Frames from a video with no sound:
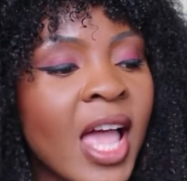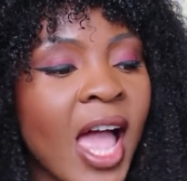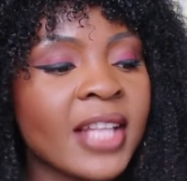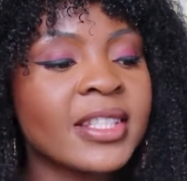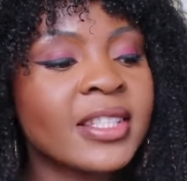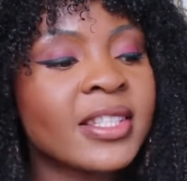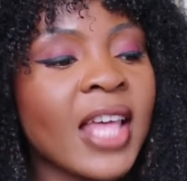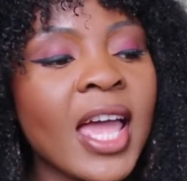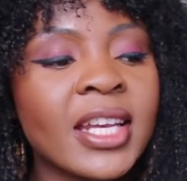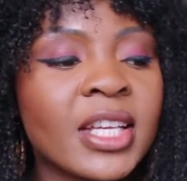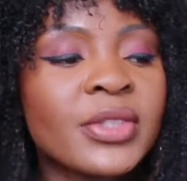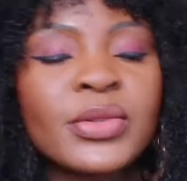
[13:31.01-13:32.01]
I
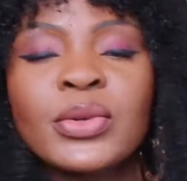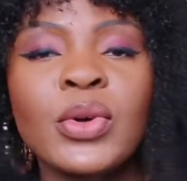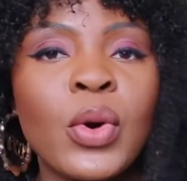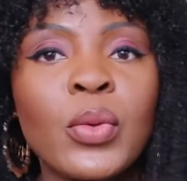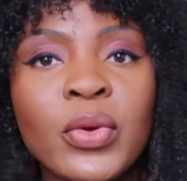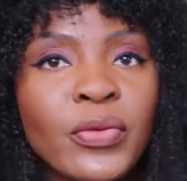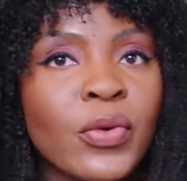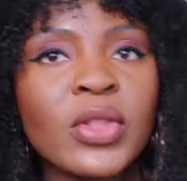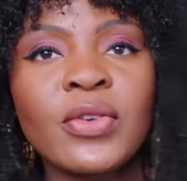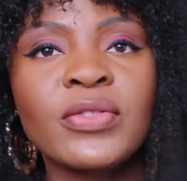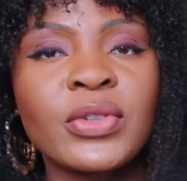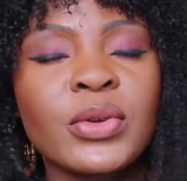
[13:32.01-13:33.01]
decided to go with
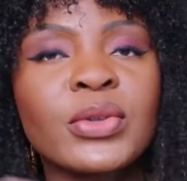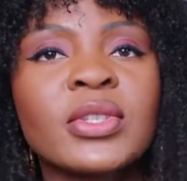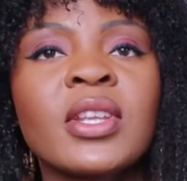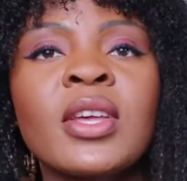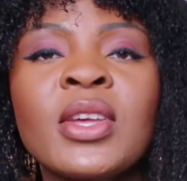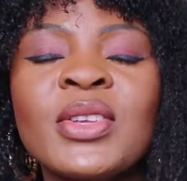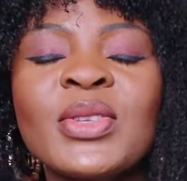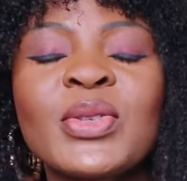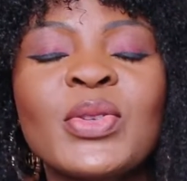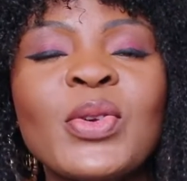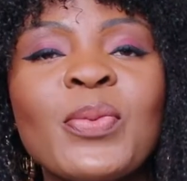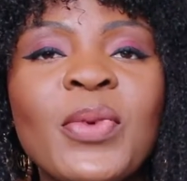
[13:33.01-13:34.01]
one of those
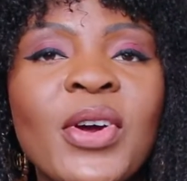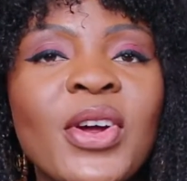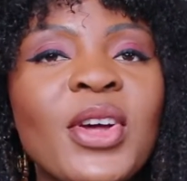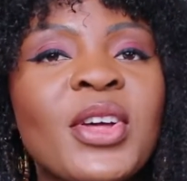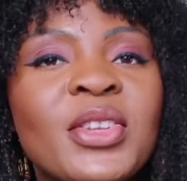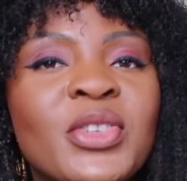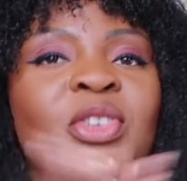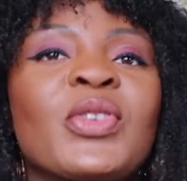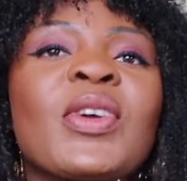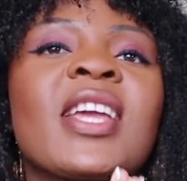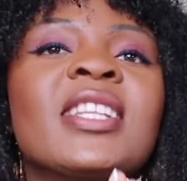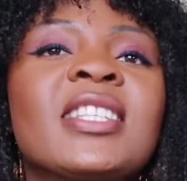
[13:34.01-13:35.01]
super
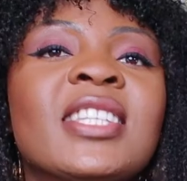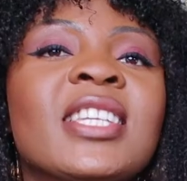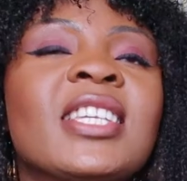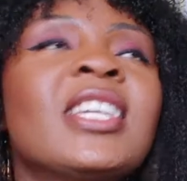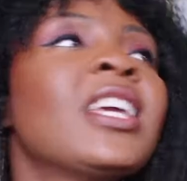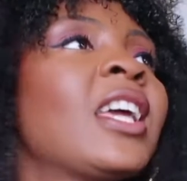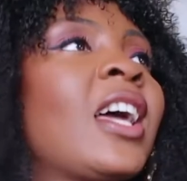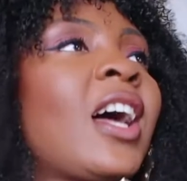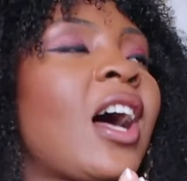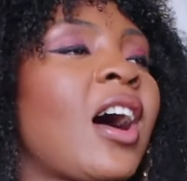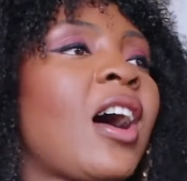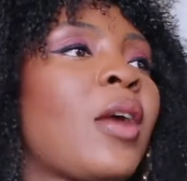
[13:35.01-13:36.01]
trendy
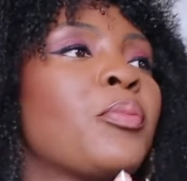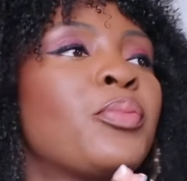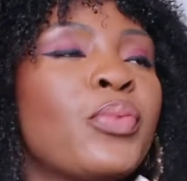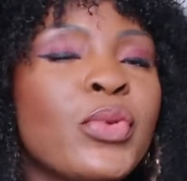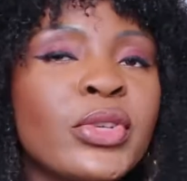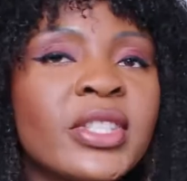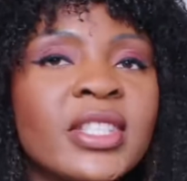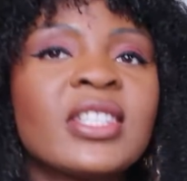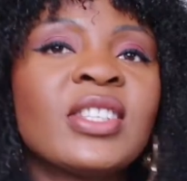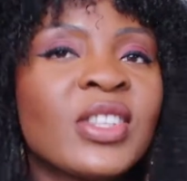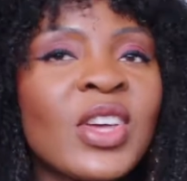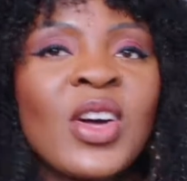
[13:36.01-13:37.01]
uh, boots